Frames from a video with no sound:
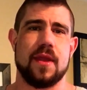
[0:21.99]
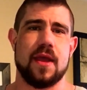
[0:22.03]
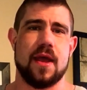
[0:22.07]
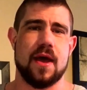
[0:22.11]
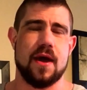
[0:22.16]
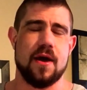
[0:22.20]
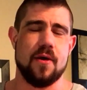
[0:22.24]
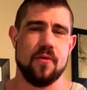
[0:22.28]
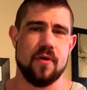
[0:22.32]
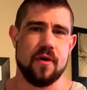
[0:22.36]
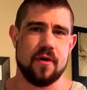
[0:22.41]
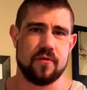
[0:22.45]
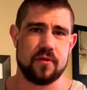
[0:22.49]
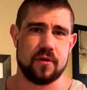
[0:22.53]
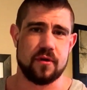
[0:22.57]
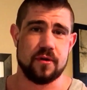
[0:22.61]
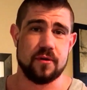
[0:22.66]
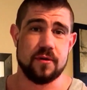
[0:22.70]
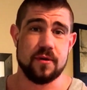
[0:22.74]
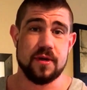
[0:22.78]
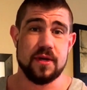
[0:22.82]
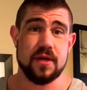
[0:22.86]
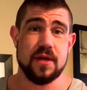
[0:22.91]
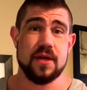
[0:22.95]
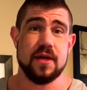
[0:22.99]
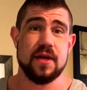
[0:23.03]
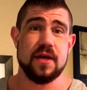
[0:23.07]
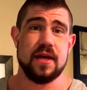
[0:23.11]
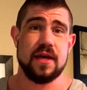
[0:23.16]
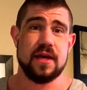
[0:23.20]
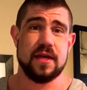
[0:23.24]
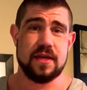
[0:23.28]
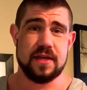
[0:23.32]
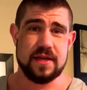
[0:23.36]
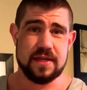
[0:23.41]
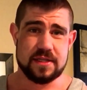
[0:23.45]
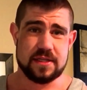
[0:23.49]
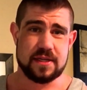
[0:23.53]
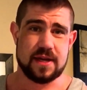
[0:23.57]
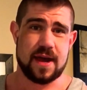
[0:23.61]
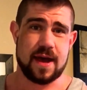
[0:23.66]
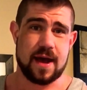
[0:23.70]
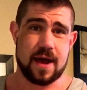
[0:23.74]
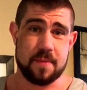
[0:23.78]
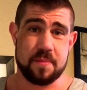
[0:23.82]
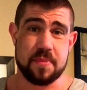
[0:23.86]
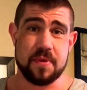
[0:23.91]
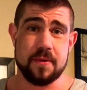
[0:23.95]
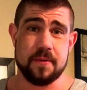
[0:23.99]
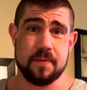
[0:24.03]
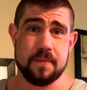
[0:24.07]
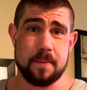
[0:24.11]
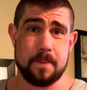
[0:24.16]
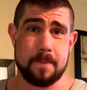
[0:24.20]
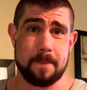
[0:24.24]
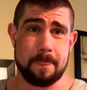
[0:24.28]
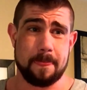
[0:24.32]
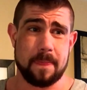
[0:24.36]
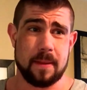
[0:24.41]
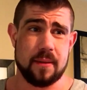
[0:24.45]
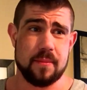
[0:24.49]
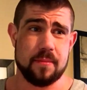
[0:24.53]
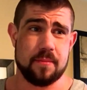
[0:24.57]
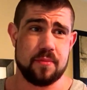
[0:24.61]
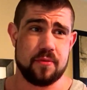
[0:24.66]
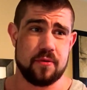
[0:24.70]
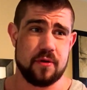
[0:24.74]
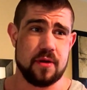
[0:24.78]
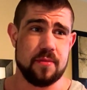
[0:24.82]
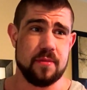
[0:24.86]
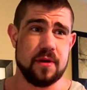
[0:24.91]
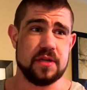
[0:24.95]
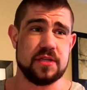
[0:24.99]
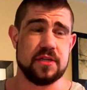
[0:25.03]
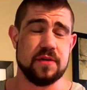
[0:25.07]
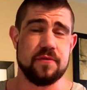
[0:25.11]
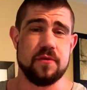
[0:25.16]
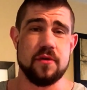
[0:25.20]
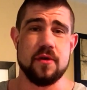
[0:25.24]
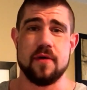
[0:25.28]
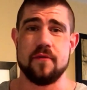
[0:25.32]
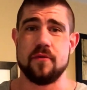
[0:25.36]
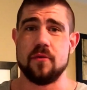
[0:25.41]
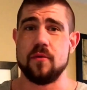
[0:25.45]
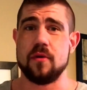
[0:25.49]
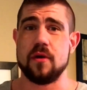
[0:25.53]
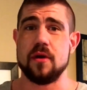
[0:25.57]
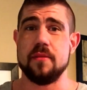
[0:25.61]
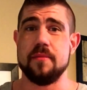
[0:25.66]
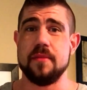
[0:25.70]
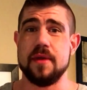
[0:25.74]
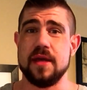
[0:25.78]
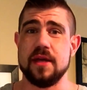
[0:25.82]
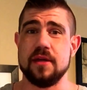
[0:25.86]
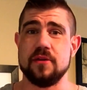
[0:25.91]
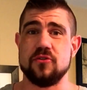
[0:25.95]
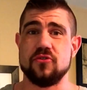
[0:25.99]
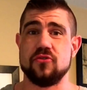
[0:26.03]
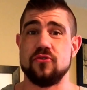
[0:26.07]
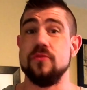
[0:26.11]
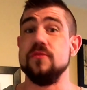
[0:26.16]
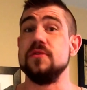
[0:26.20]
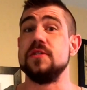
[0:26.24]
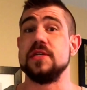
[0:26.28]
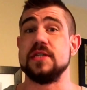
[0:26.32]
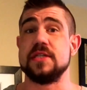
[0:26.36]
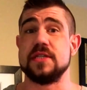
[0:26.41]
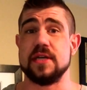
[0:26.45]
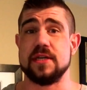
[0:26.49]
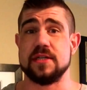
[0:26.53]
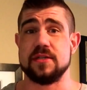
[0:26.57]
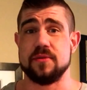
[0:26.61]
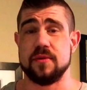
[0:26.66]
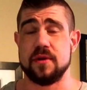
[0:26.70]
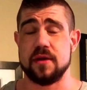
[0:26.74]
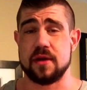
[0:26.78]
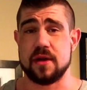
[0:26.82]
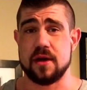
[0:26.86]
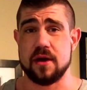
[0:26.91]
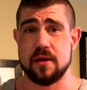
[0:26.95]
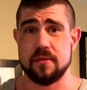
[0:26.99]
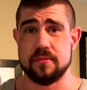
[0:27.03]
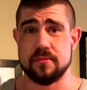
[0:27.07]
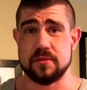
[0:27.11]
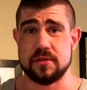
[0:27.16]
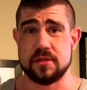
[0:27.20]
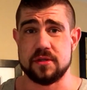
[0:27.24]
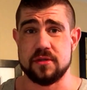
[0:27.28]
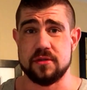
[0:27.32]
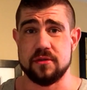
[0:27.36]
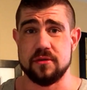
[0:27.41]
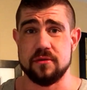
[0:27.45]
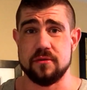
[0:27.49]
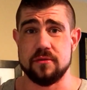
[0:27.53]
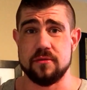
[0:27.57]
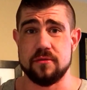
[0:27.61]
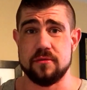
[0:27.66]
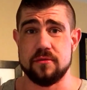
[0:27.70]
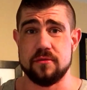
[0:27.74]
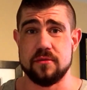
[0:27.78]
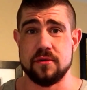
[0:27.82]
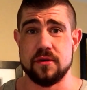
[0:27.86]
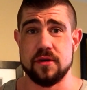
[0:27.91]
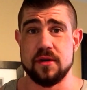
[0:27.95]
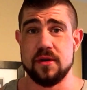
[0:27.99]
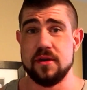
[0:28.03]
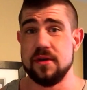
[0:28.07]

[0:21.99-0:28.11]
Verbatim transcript: However, it needs to happen pretty much if you ever want to make true success when it comes to